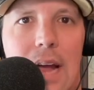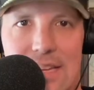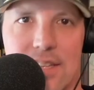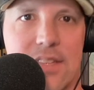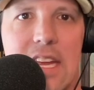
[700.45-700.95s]

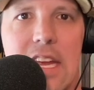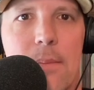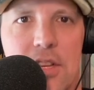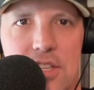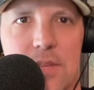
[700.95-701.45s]
as a
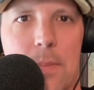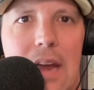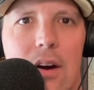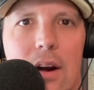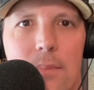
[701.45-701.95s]
team and just
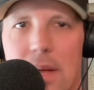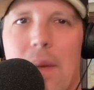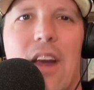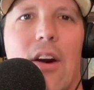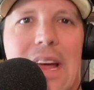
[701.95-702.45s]
been
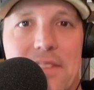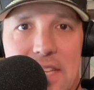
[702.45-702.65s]
better at